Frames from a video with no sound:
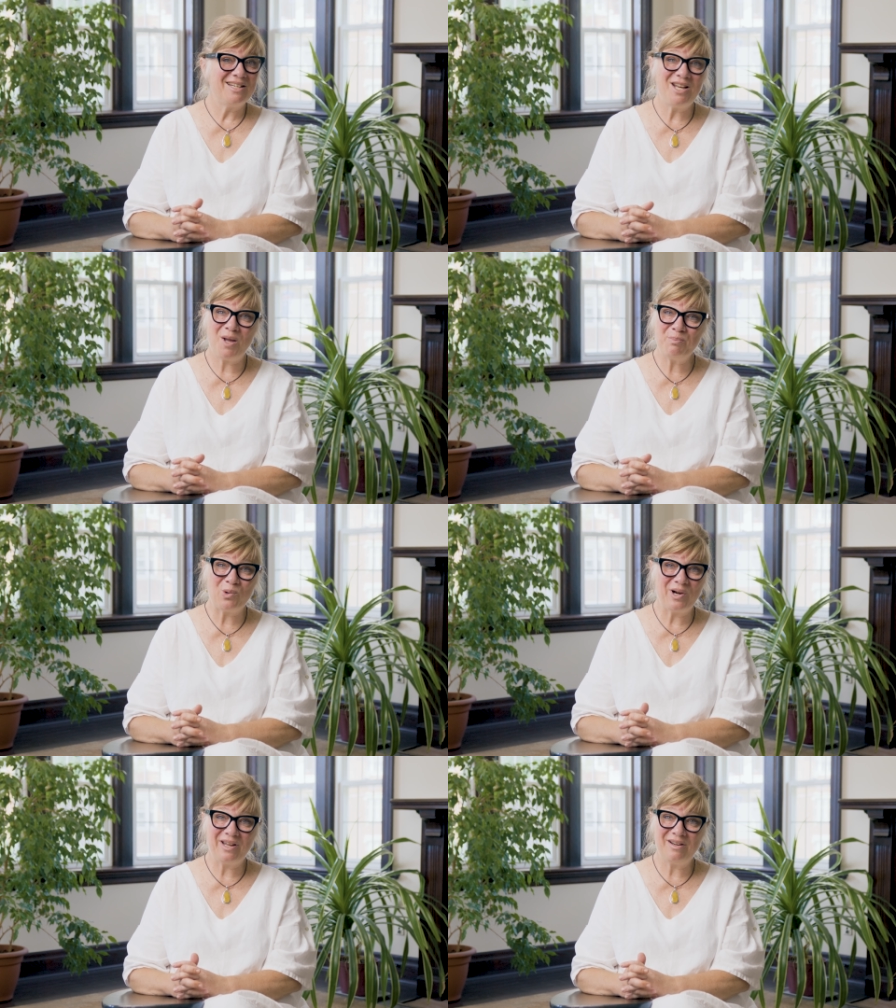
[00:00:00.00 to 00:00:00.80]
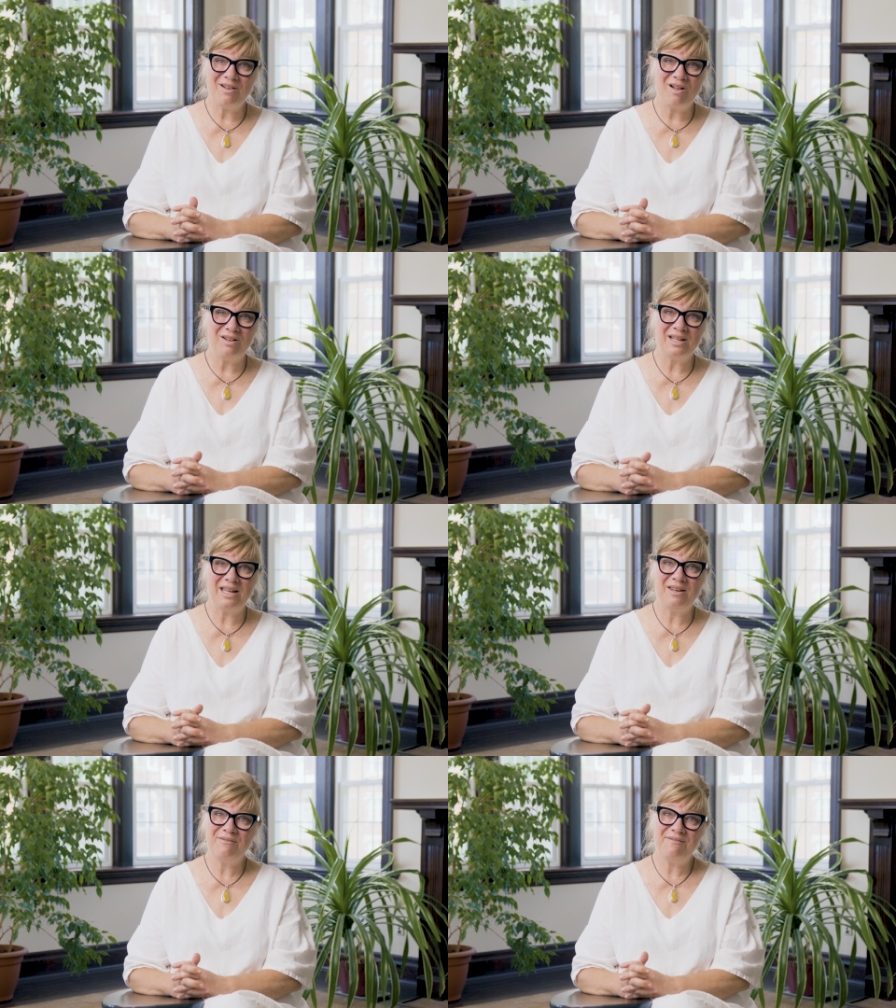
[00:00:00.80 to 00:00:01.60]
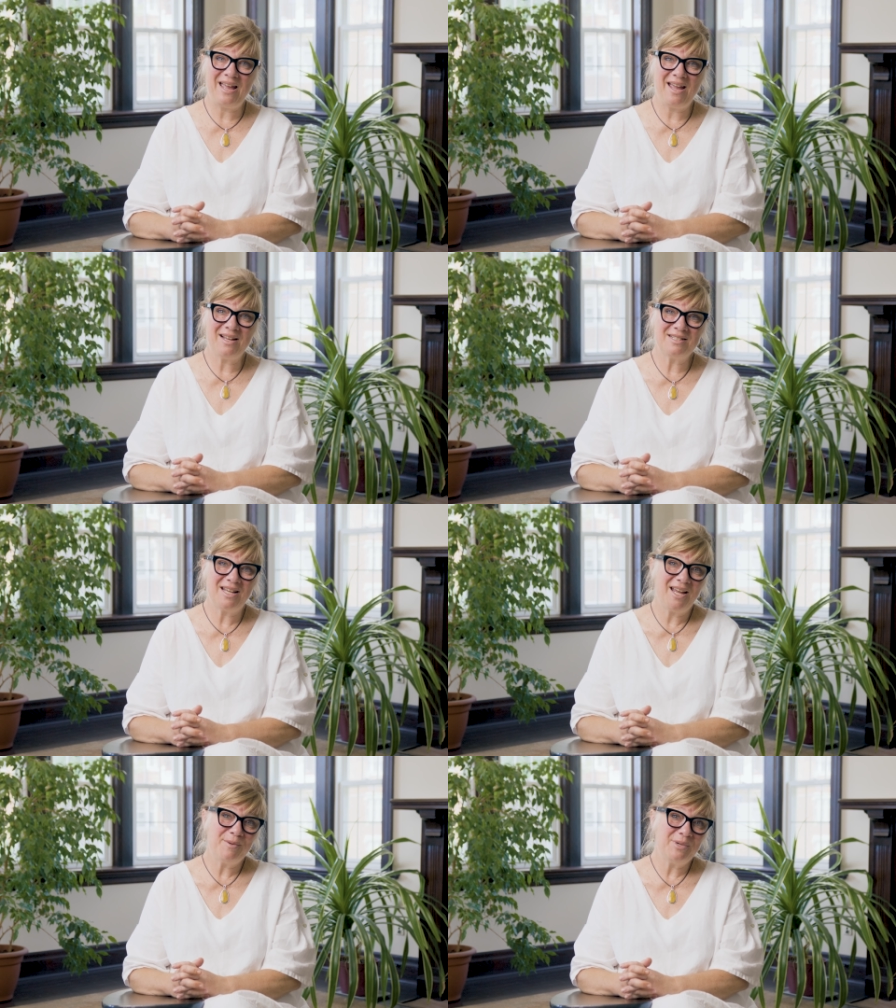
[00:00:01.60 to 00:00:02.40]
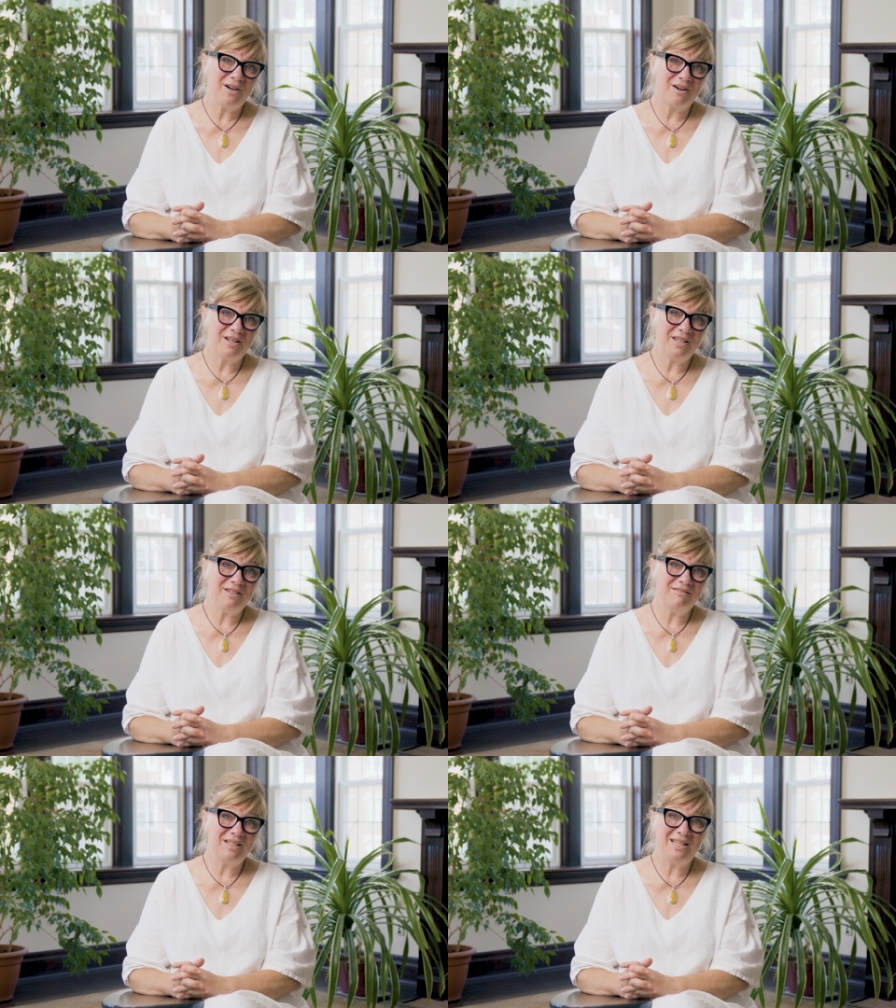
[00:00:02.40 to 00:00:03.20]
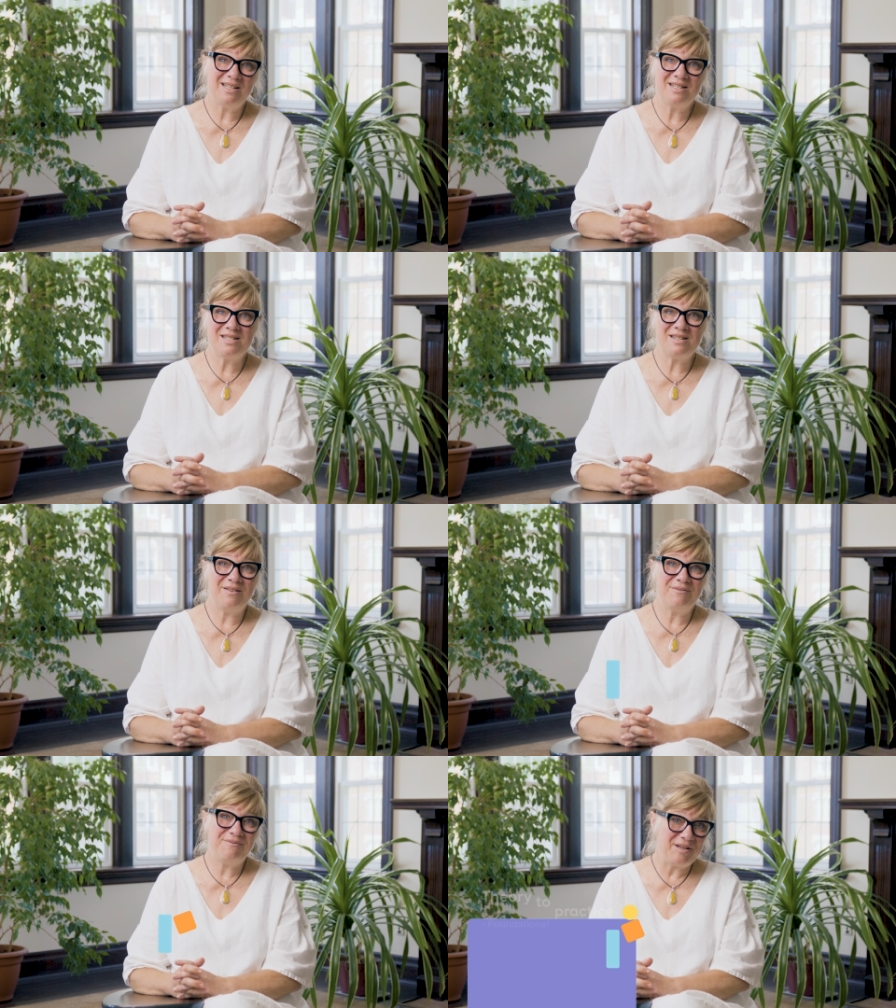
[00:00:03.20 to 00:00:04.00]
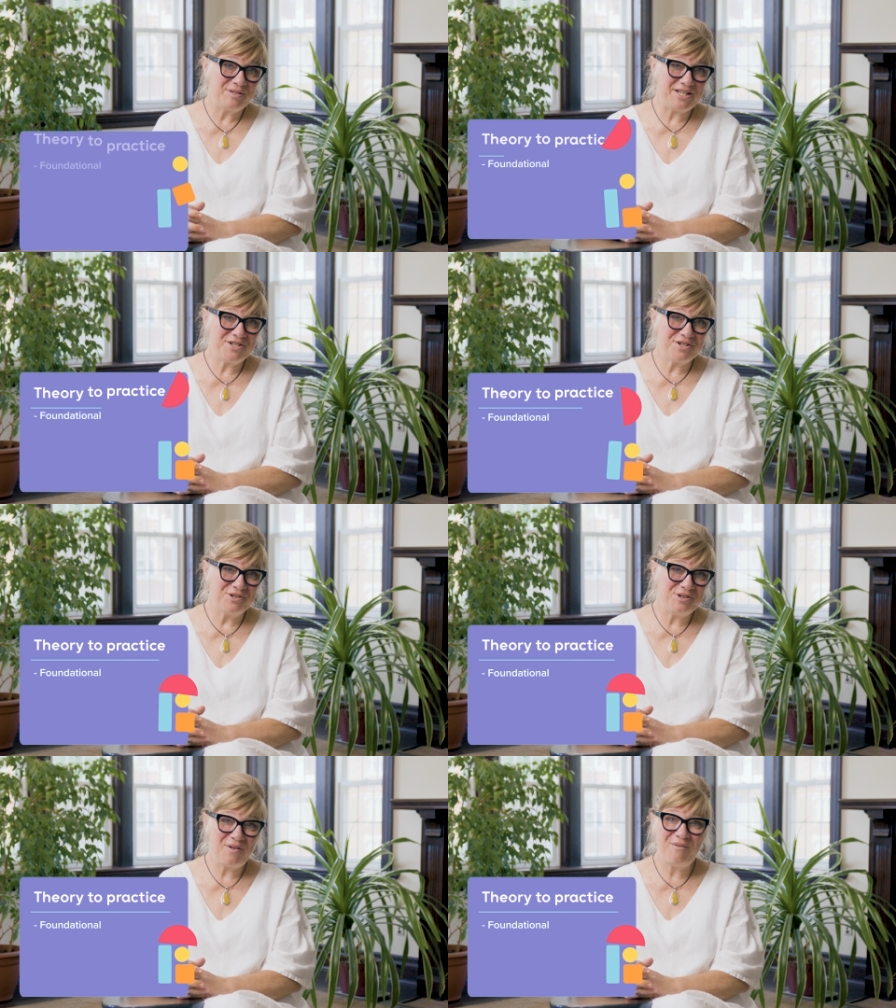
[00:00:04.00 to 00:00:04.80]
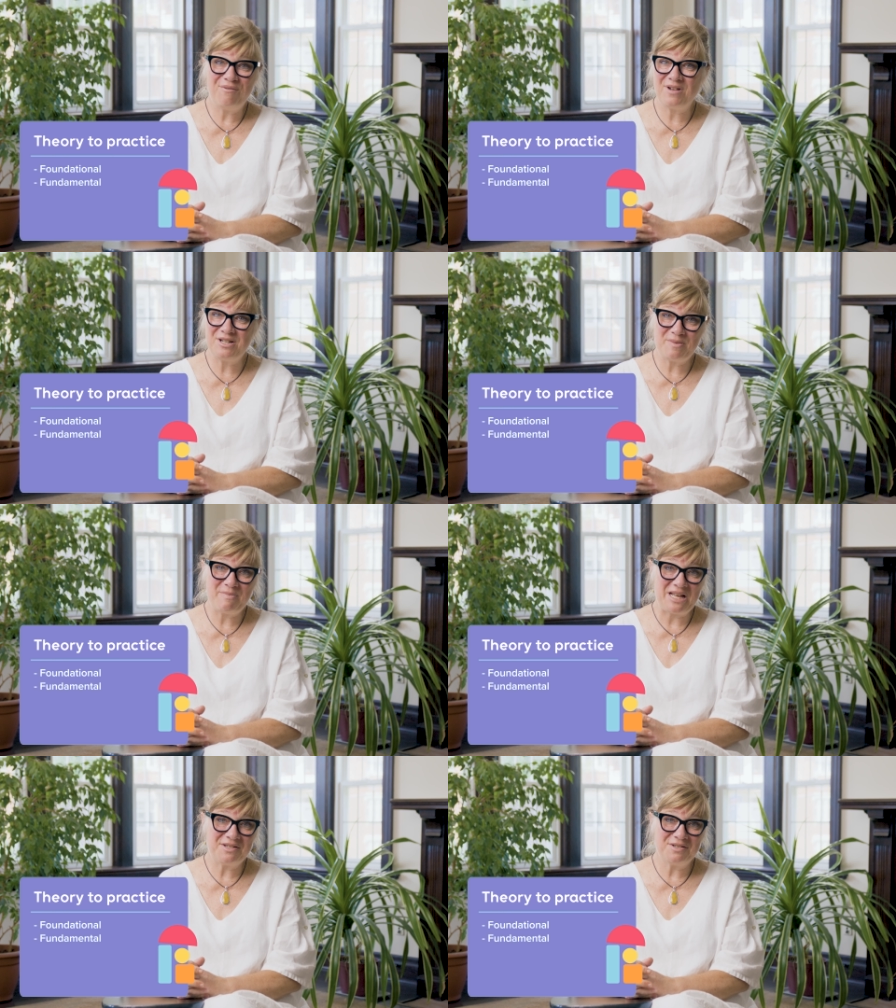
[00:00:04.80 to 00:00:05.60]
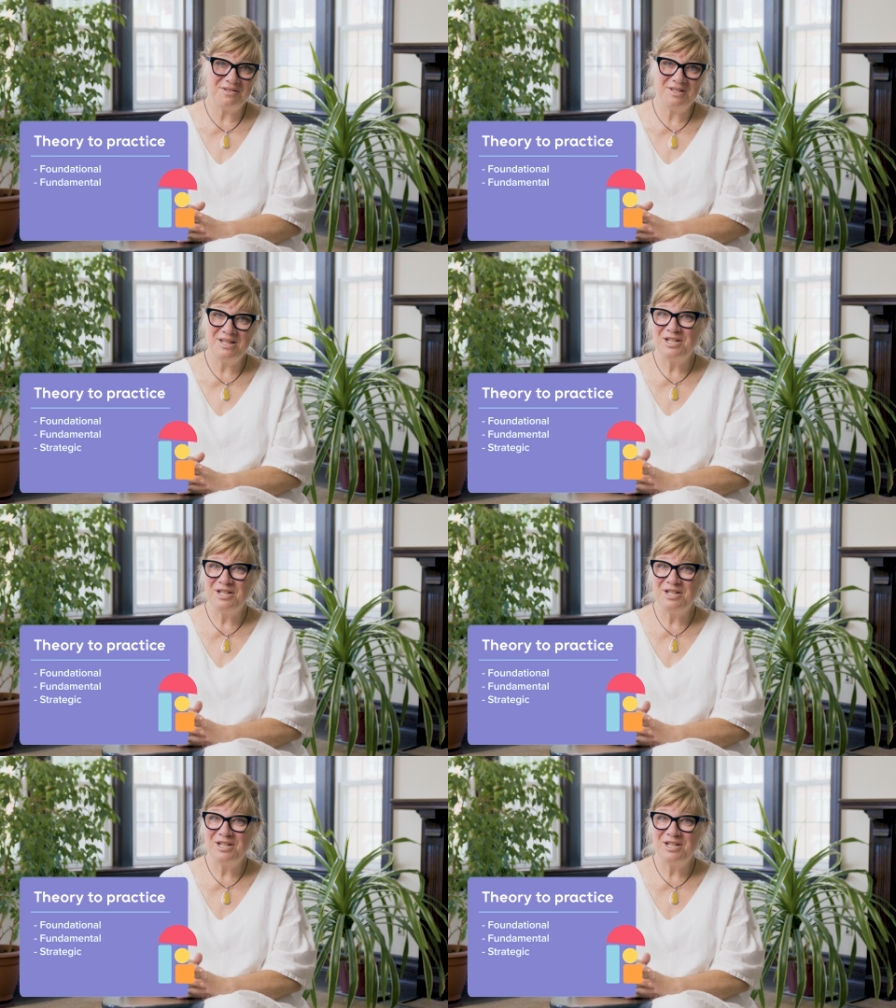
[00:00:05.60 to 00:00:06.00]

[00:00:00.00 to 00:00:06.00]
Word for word: not boring at all. In fact, I would argue it's foundational, fundamental,